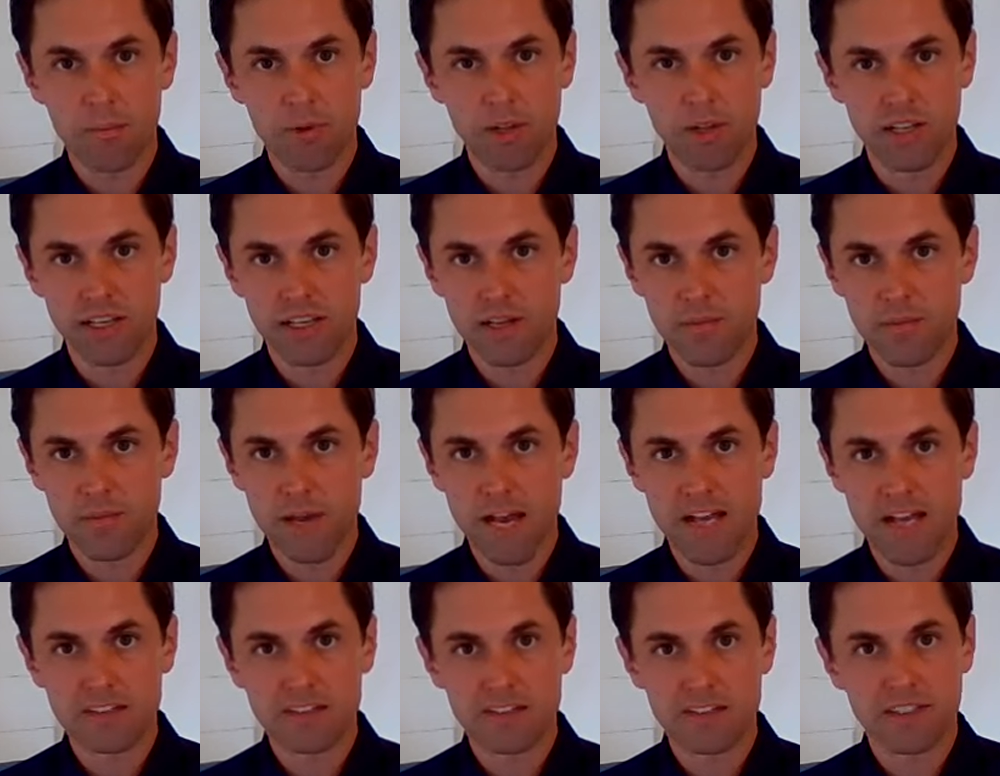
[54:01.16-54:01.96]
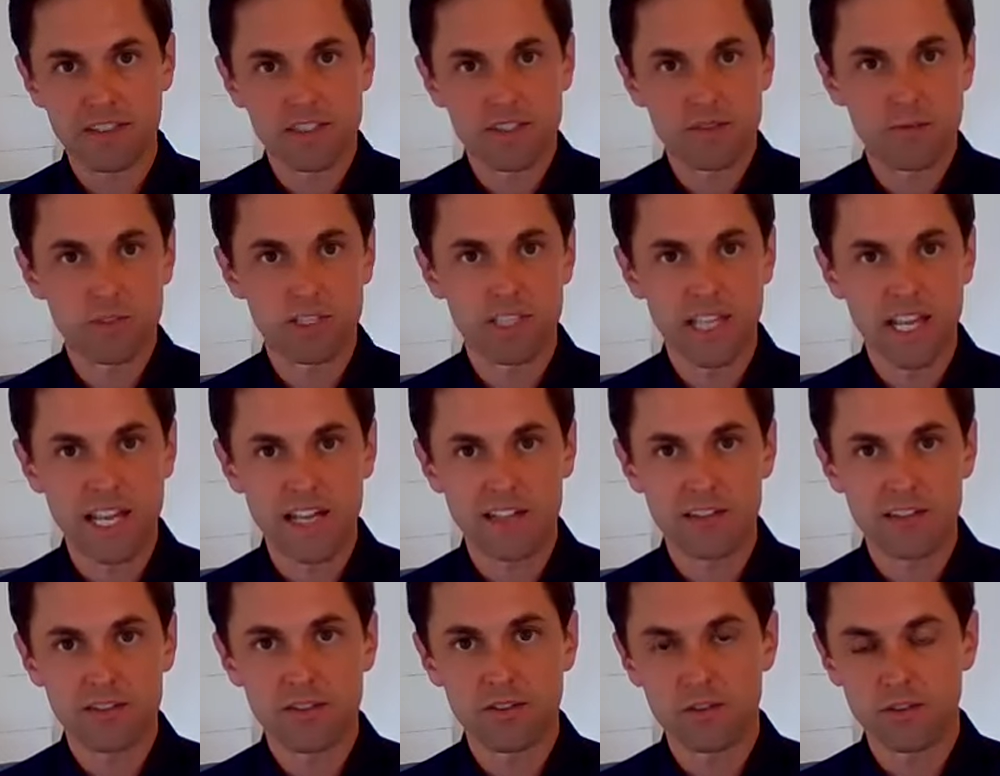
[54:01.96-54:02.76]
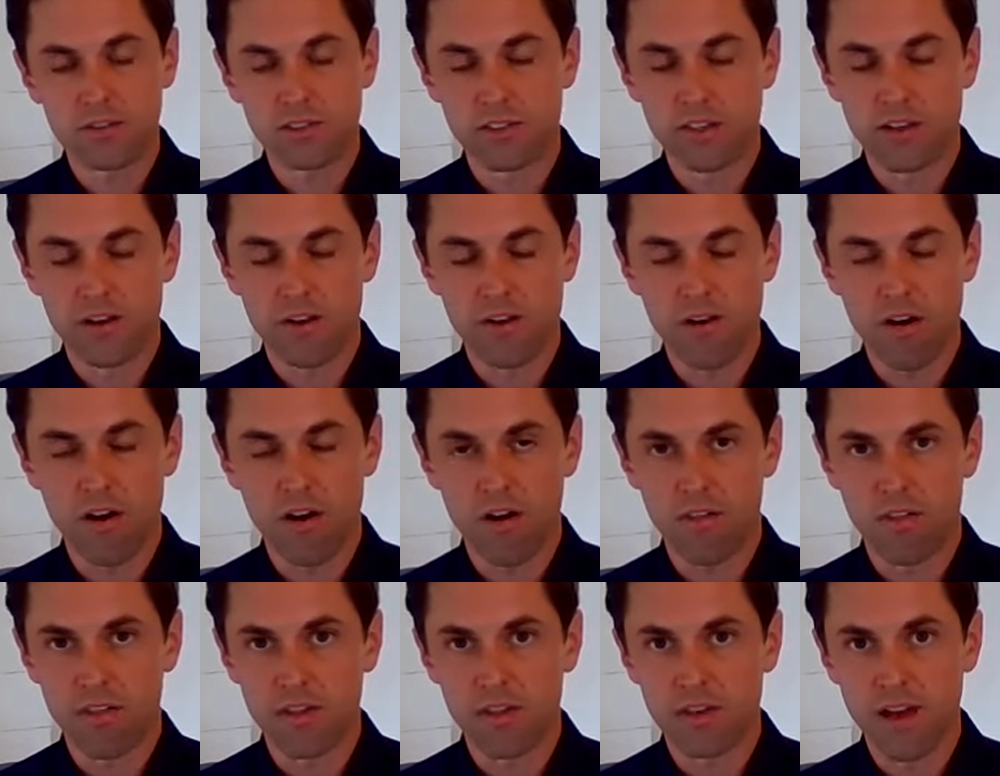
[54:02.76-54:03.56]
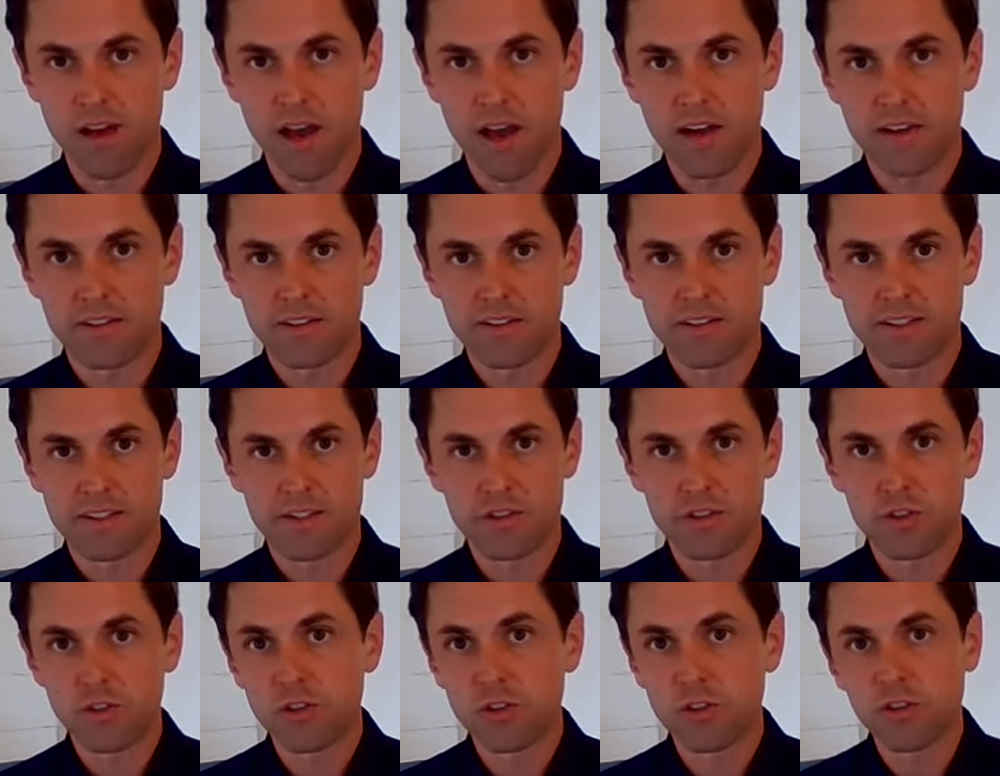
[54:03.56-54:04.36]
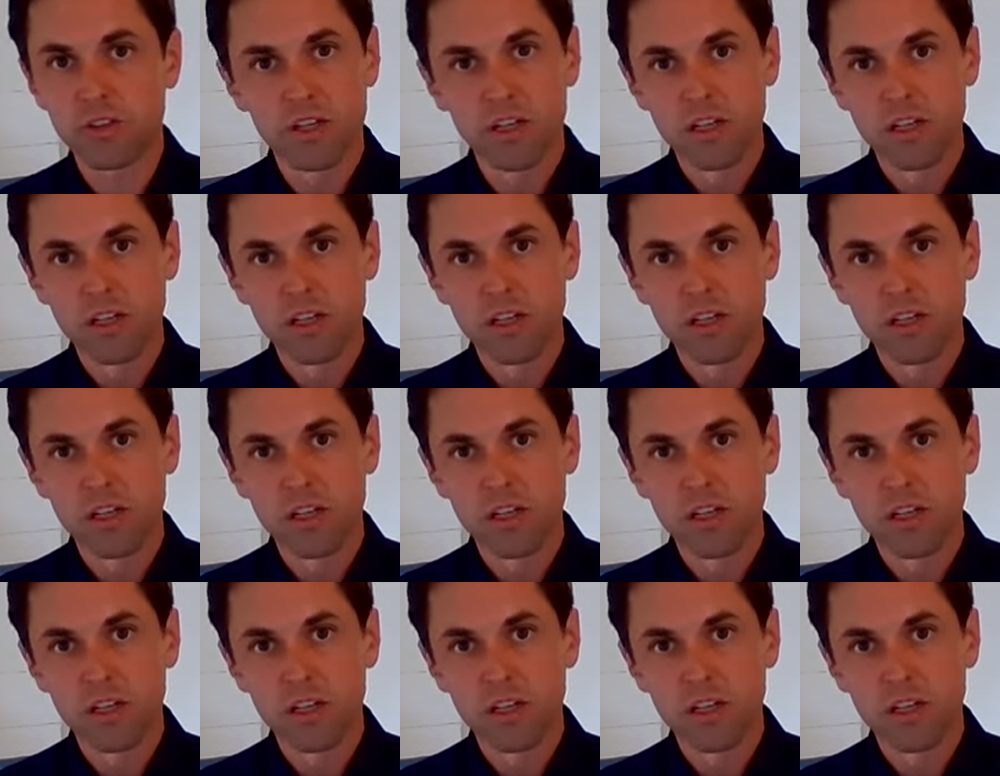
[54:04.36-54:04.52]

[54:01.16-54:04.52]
plenty of capacity because we canceled, you know, all the non-essential